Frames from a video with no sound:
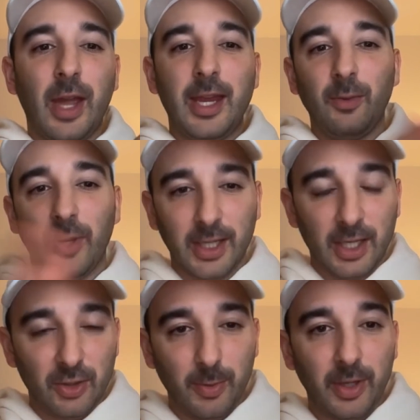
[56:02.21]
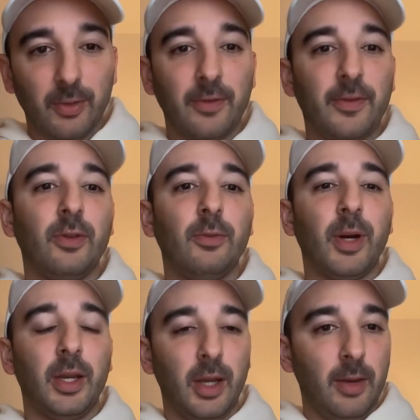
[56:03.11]
Anyone can do a peer review,
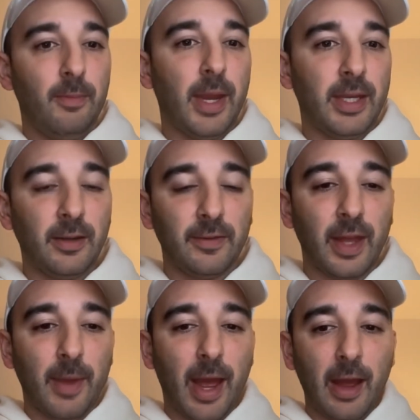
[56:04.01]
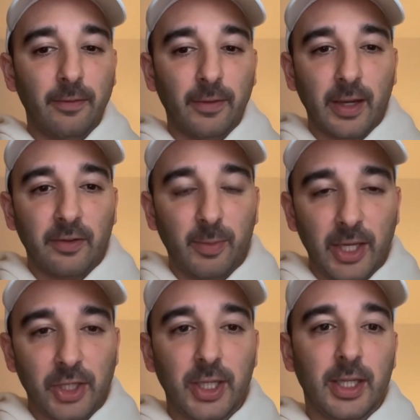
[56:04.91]
but many of them have kind of
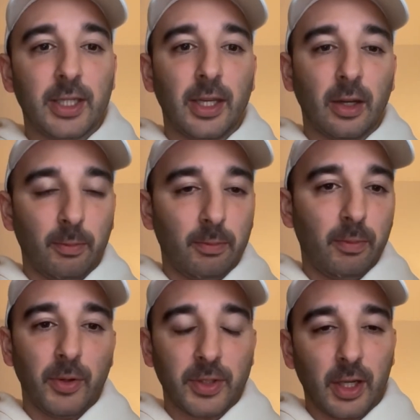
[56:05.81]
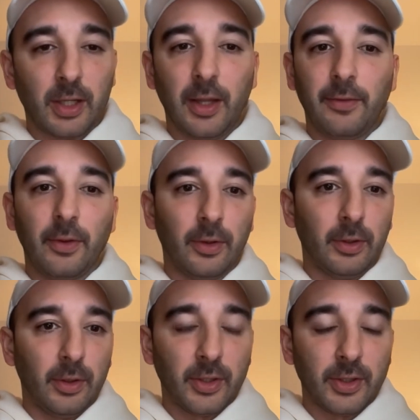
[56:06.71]
PhDs and are postdoc level
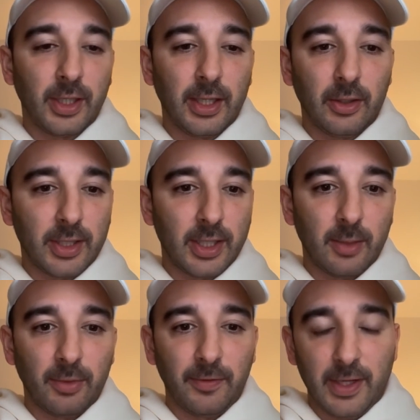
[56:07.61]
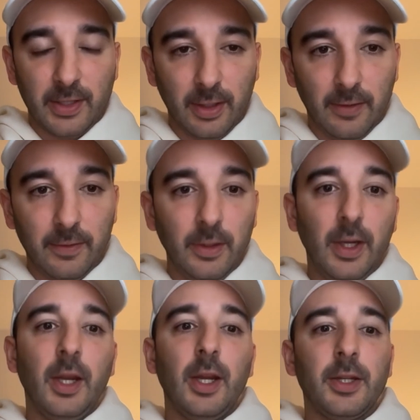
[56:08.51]
or associate or assistant professor level.
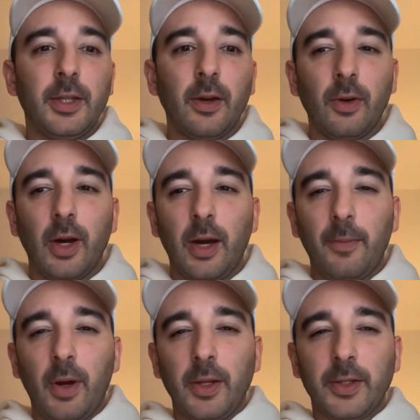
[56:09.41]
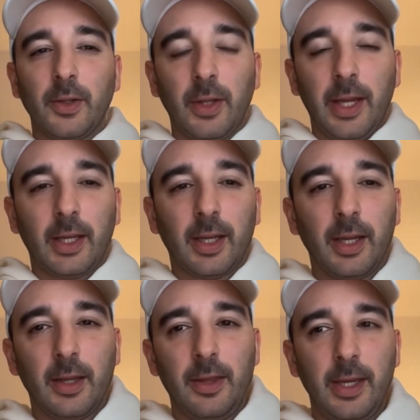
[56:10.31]
So also like
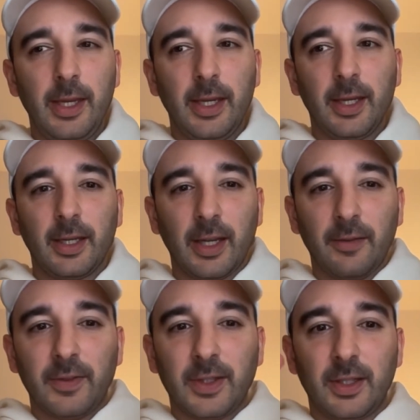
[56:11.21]
the kind of